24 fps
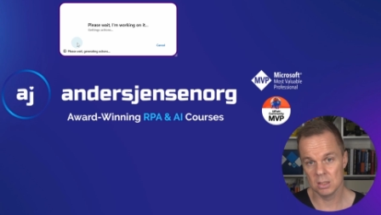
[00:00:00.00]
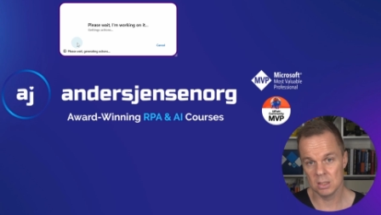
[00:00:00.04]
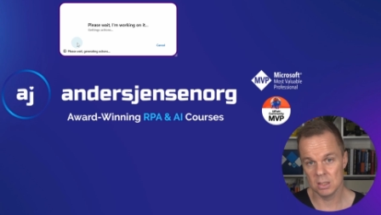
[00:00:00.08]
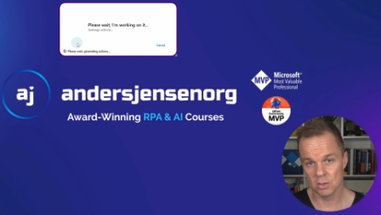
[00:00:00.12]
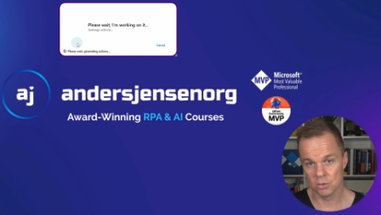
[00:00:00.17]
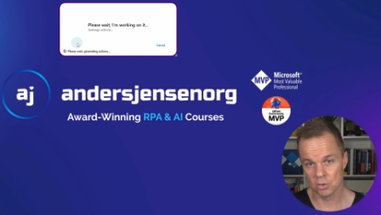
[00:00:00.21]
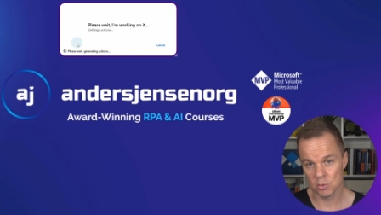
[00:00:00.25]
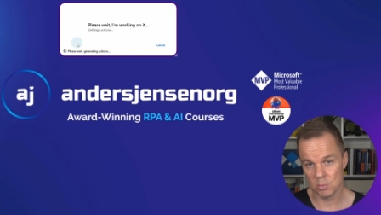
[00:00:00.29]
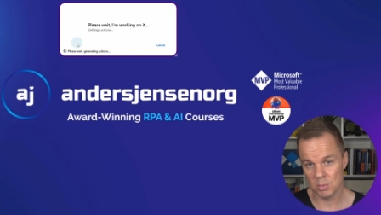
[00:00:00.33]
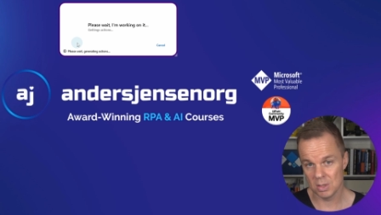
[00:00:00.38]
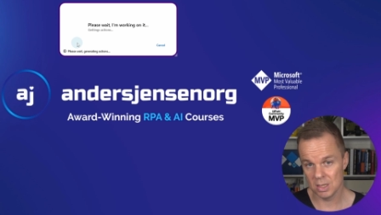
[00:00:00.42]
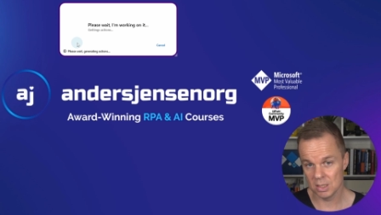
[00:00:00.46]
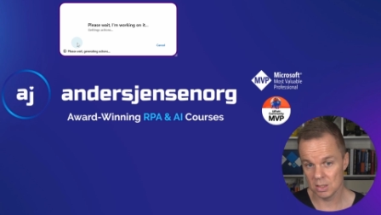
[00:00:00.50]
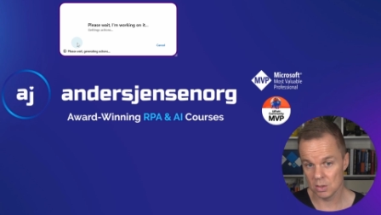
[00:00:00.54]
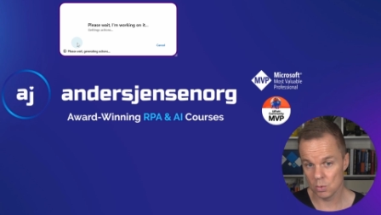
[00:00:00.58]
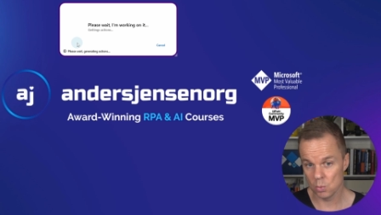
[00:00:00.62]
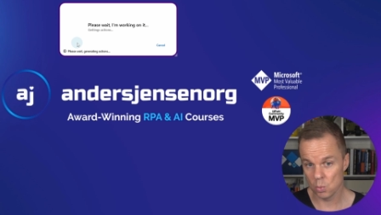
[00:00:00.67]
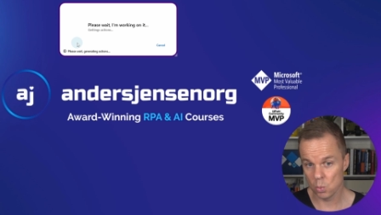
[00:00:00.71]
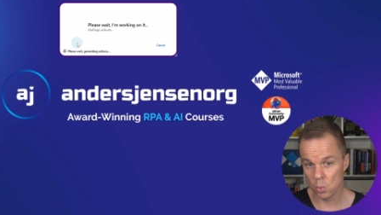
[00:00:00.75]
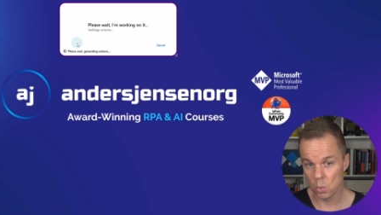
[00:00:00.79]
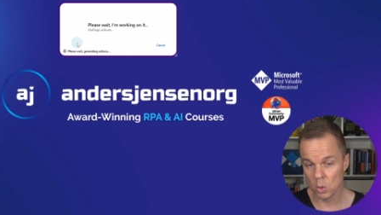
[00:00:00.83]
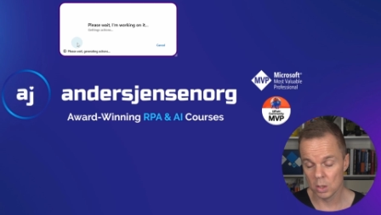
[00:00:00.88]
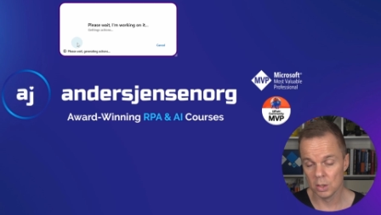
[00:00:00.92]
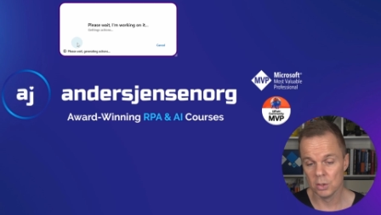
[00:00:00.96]
The
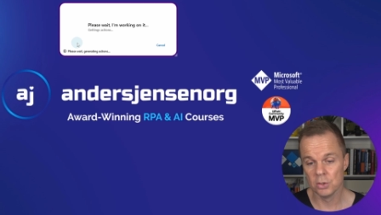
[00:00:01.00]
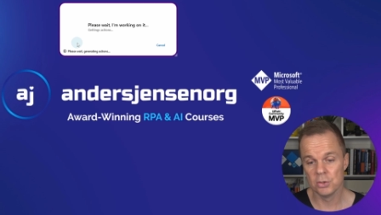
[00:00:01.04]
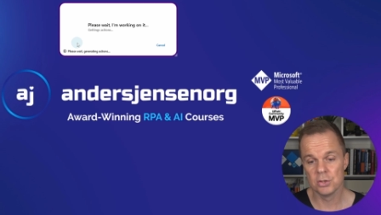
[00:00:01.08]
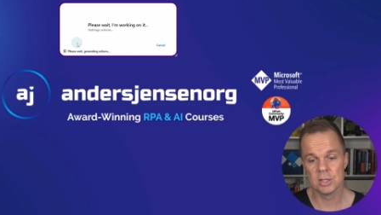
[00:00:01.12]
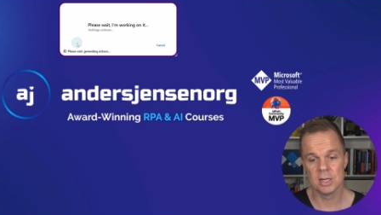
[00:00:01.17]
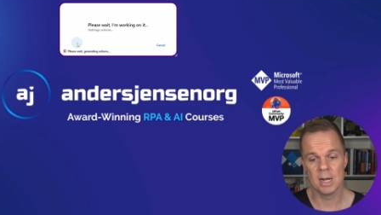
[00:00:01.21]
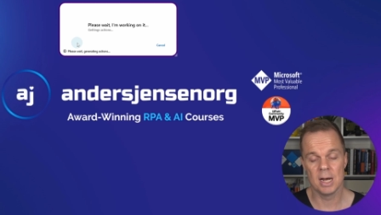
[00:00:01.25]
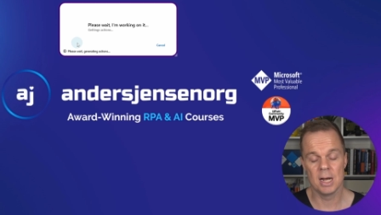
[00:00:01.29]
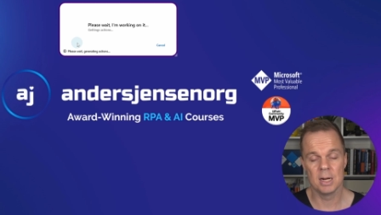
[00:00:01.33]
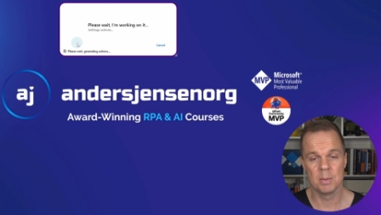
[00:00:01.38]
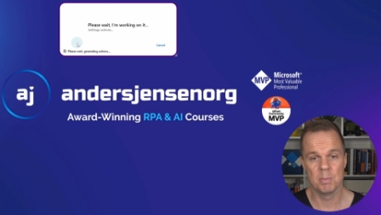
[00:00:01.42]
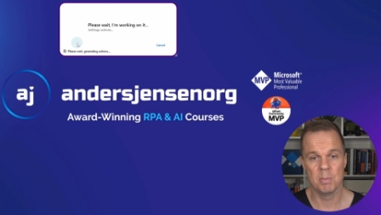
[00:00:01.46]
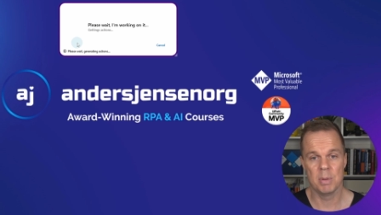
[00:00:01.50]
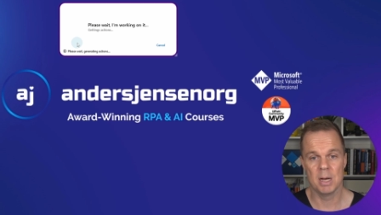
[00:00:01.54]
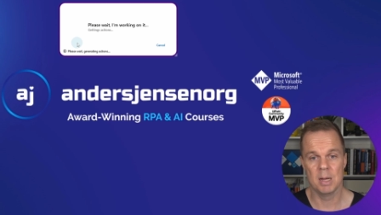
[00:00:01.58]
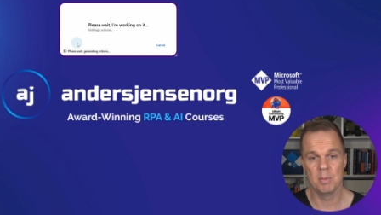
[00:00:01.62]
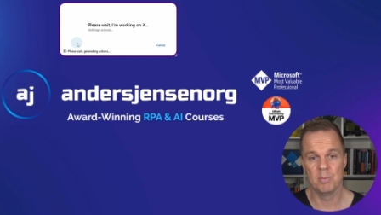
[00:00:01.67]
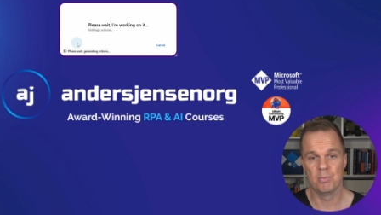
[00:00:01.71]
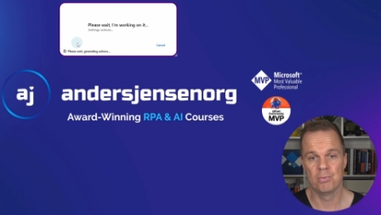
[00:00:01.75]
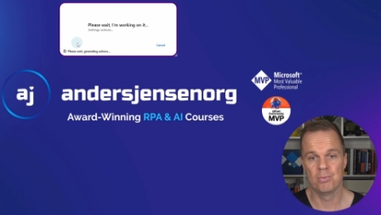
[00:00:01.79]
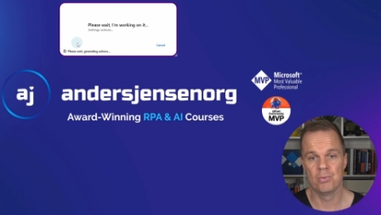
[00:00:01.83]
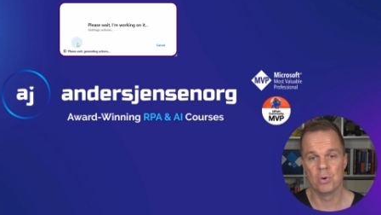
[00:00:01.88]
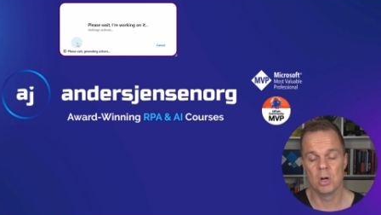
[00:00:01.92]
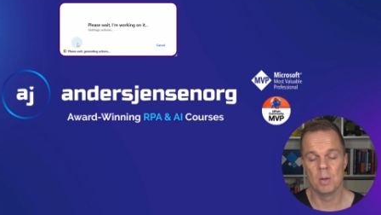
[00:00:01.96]
automation will start by
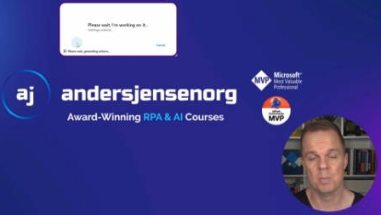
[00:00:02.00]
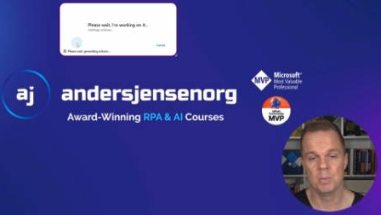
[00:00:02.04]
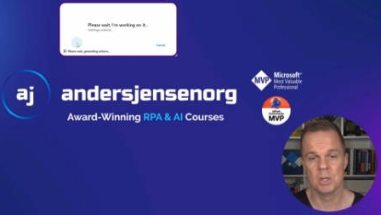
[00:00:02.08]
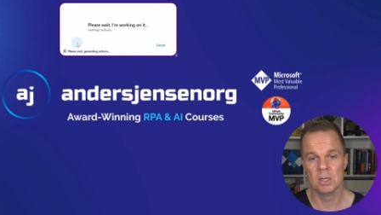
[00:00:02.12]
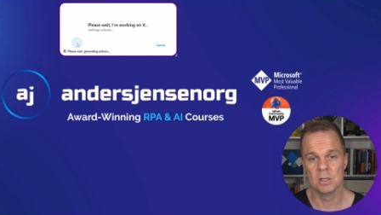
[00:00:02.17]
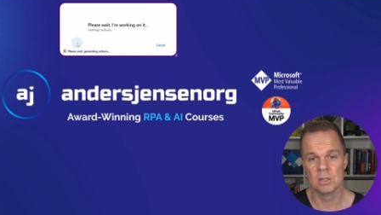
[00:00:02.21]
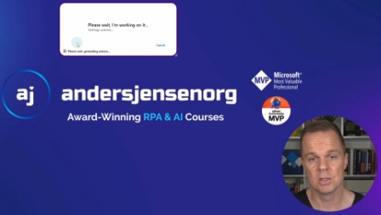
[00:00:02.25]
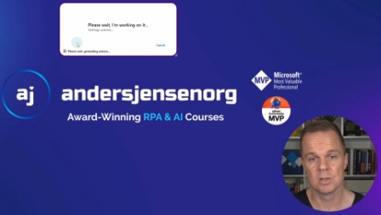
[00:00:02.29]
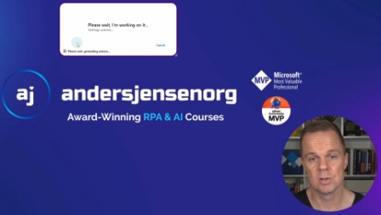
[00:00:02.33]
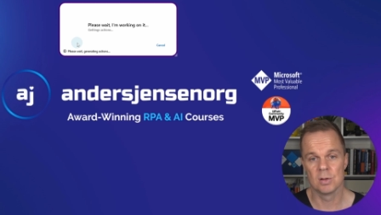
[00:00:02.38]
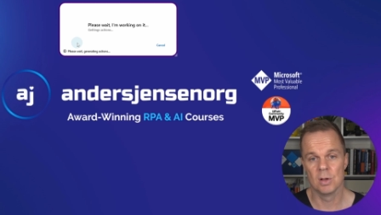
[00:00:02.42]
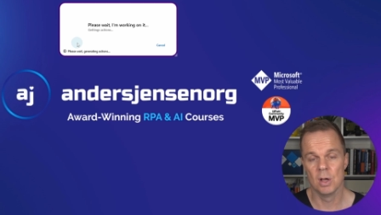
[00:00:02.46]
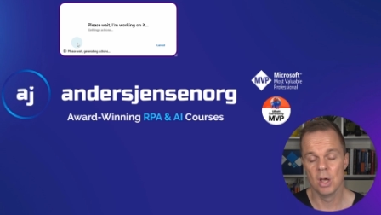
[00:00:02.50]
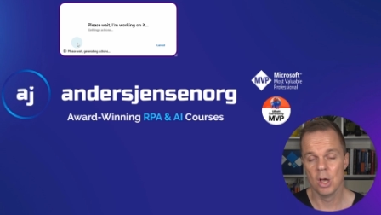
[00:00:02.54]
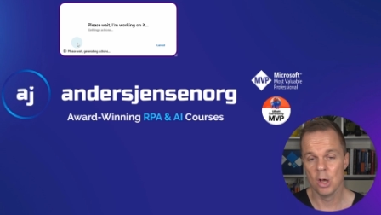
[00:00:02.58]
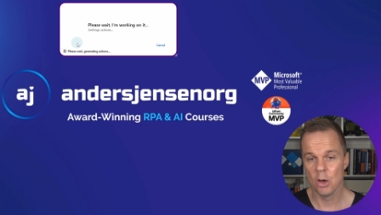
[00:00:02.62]
prompting us